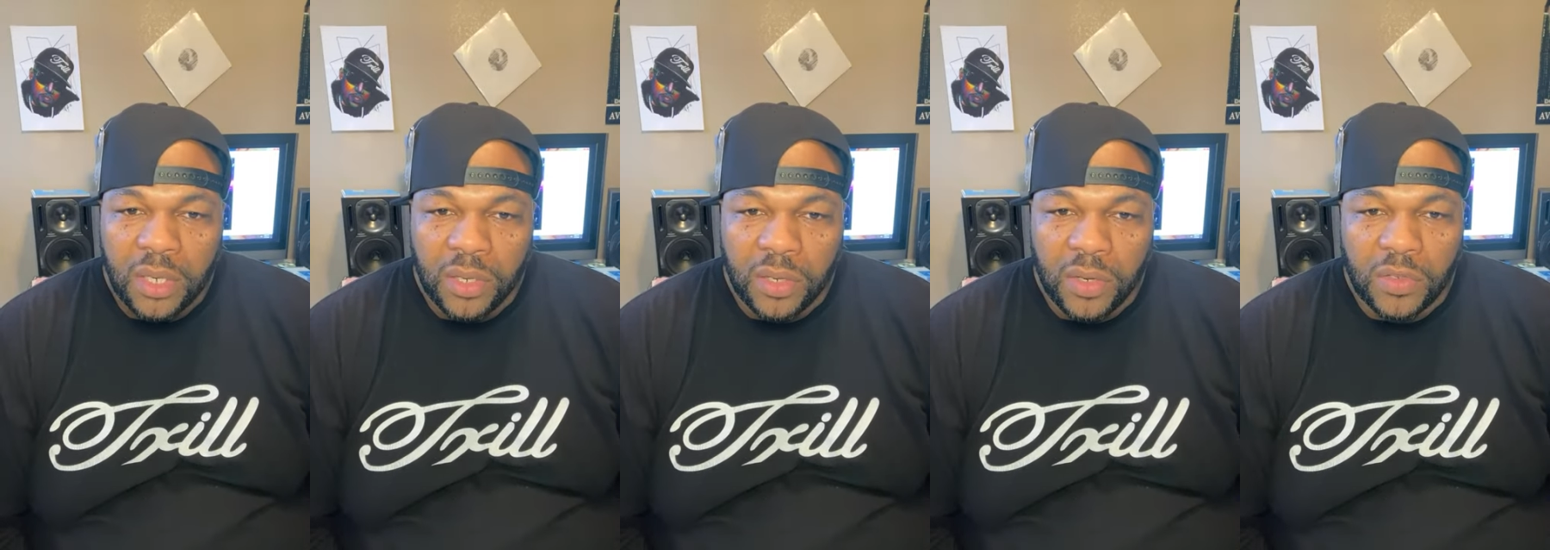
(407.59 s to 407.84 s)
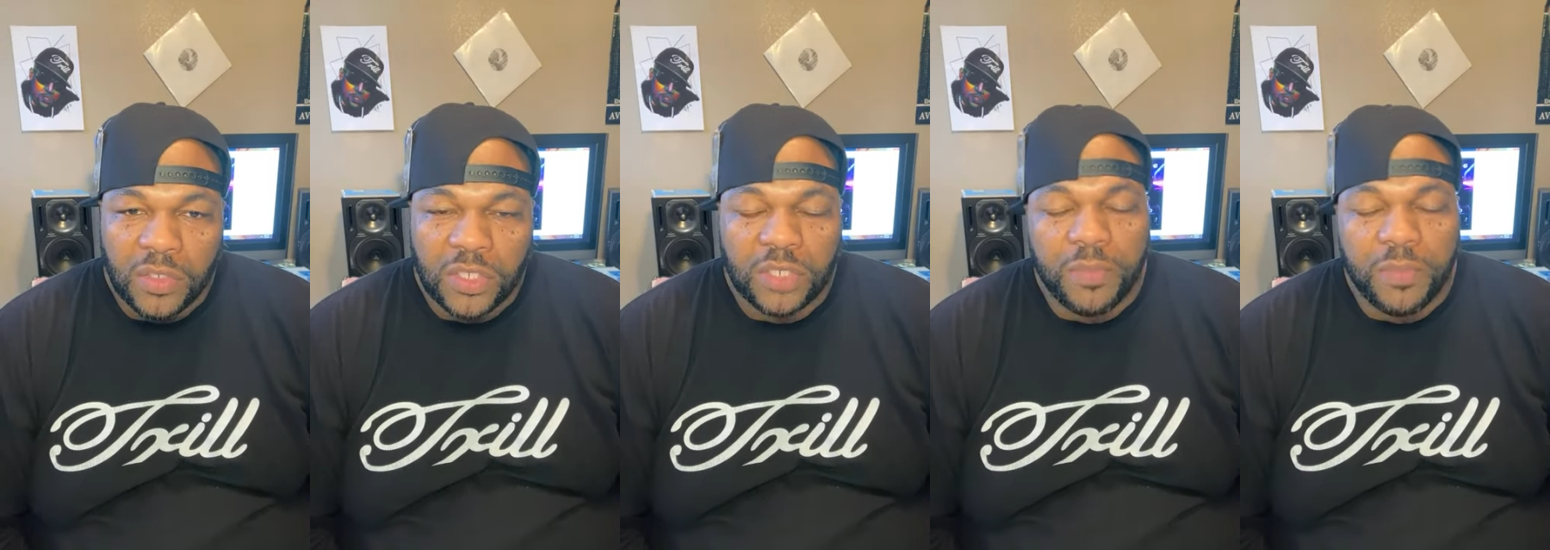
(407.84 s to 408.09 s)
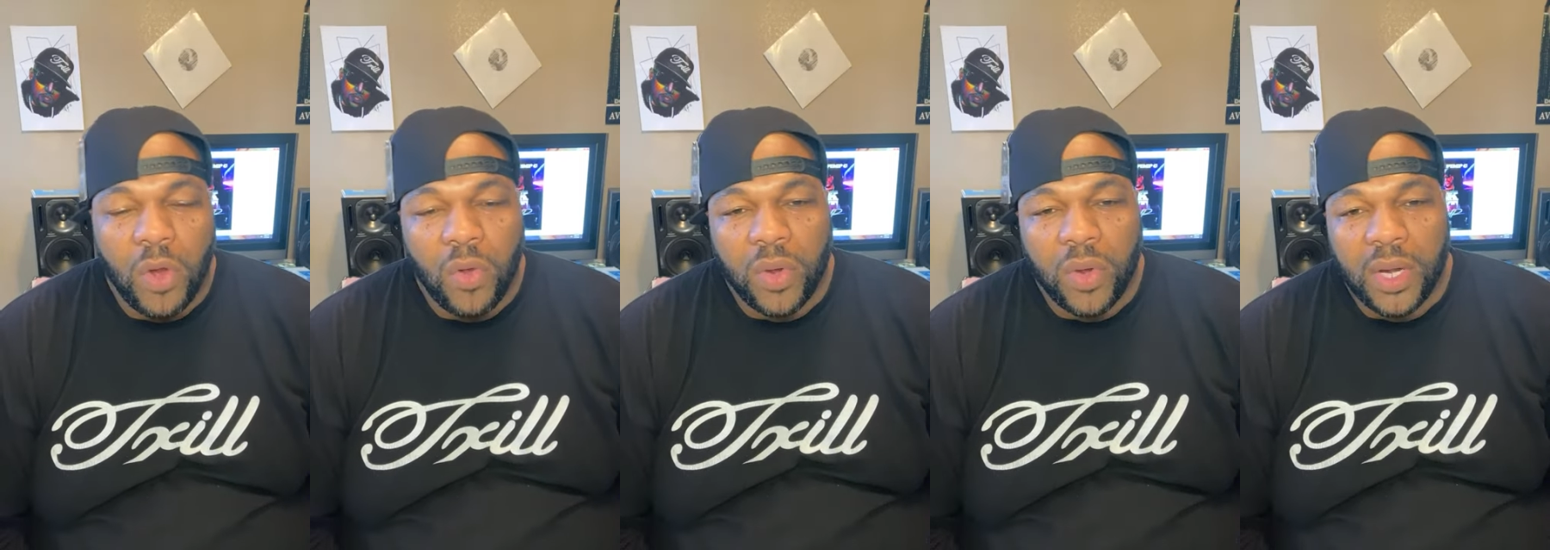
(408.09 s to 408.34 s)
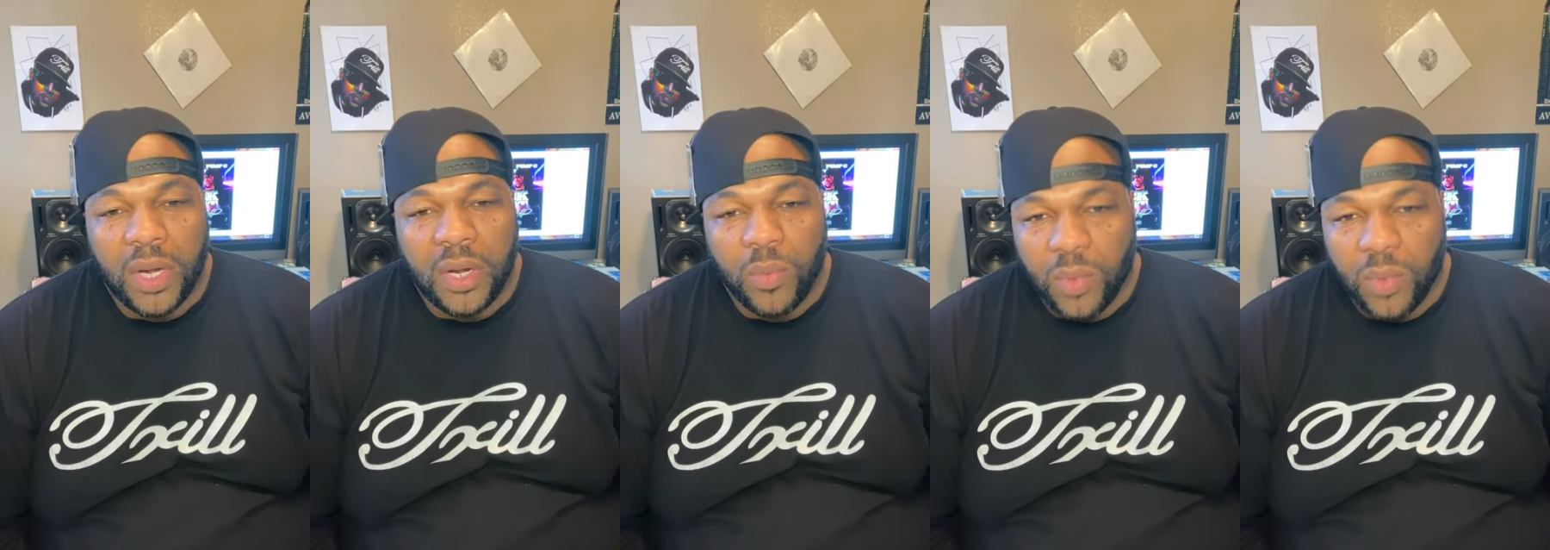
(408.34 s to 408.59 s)
you know,
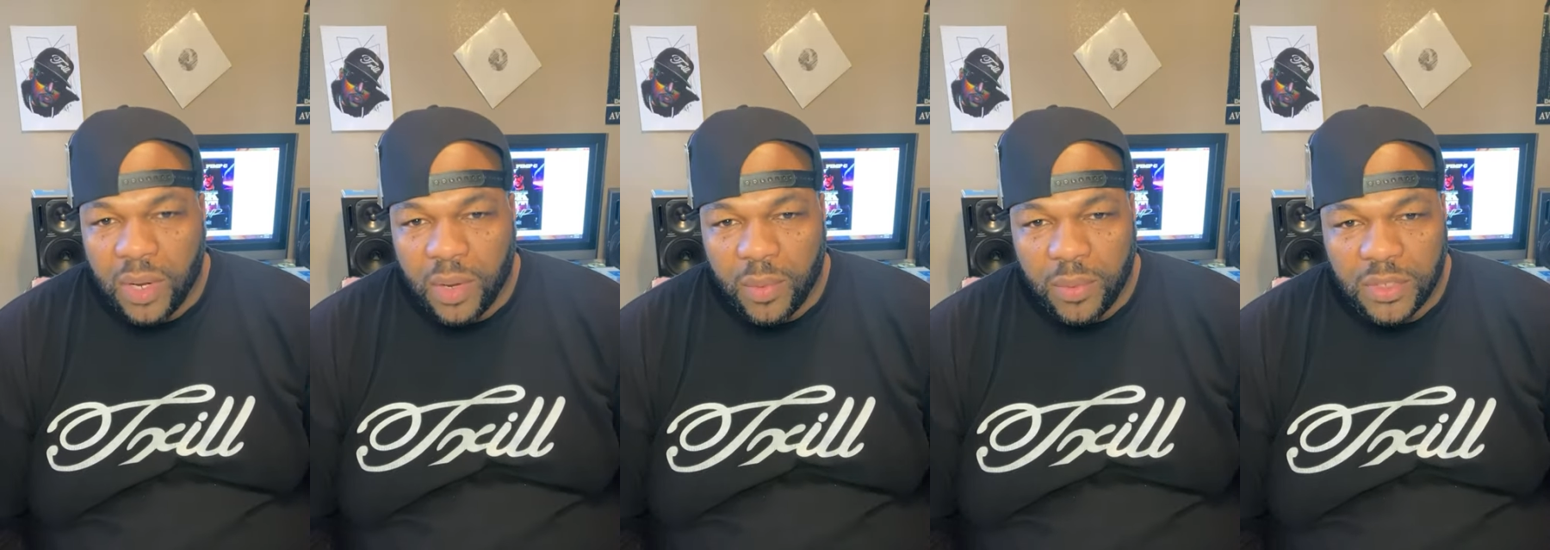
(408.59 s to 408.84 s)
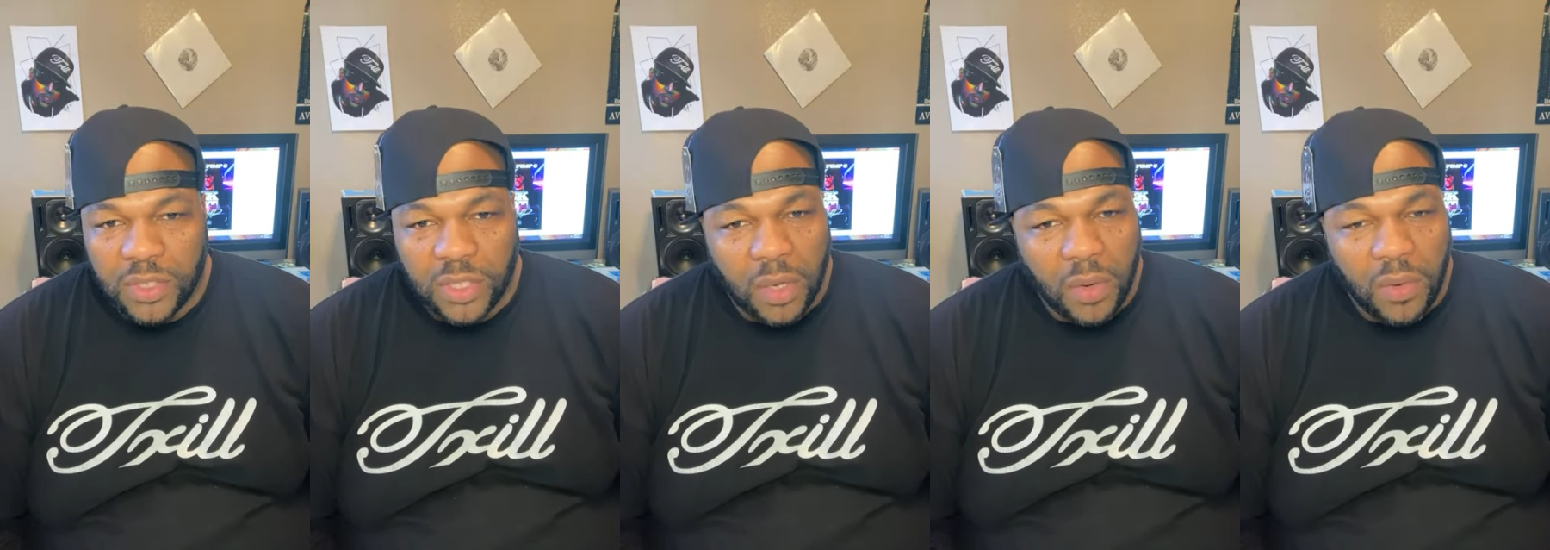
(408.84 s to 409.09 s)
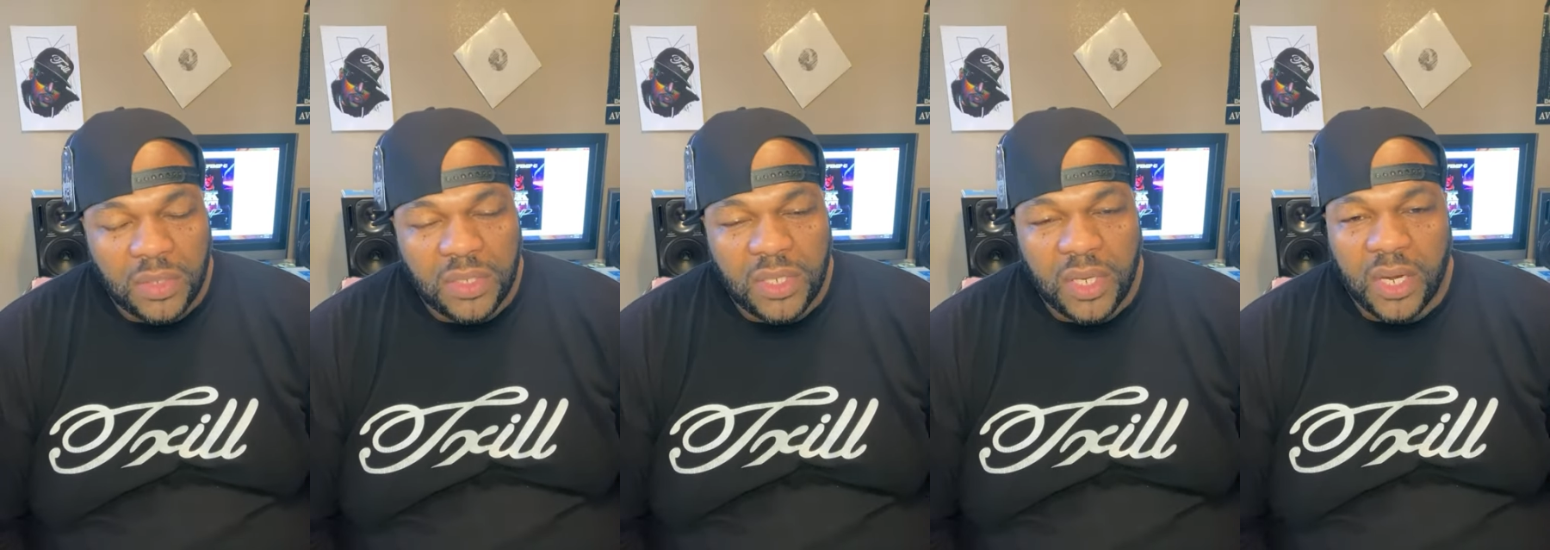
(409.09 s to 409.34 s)
smoking it, what it was doing to